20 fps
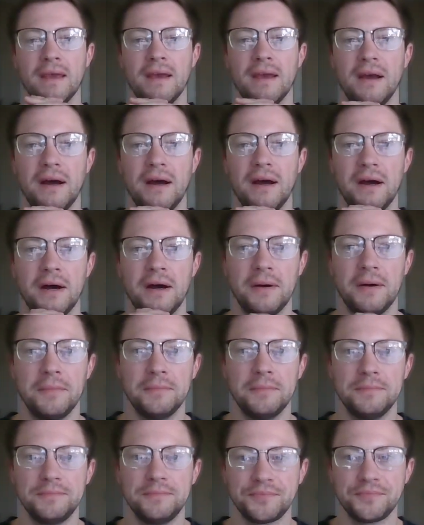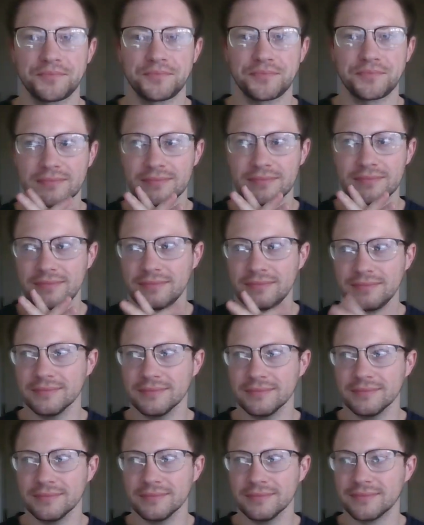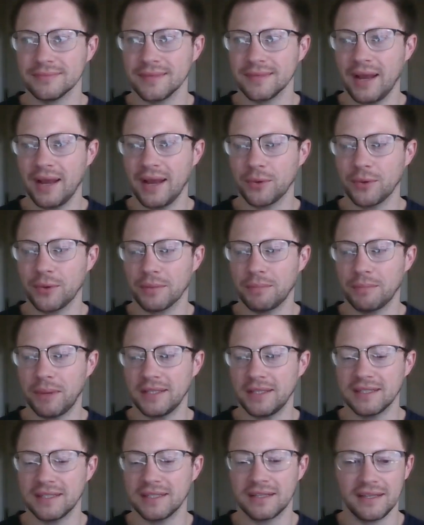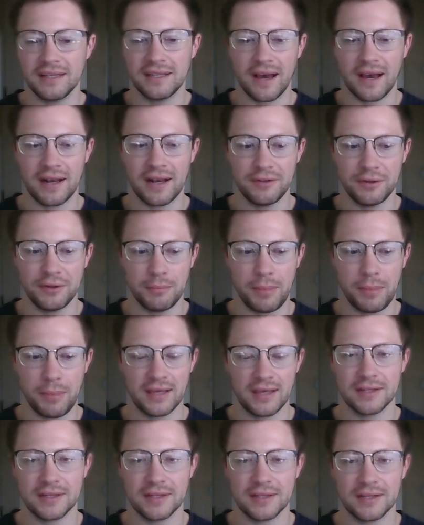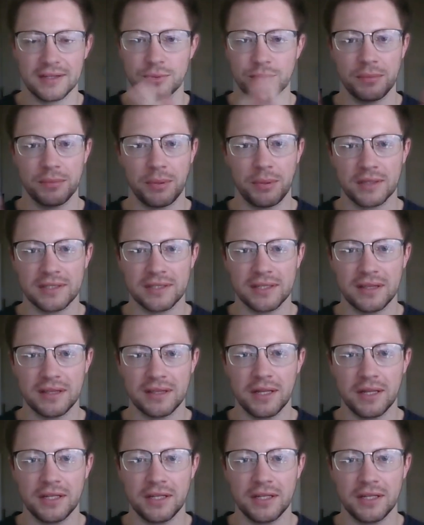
Anyway, the carrier wasn't getting paid in 30 days.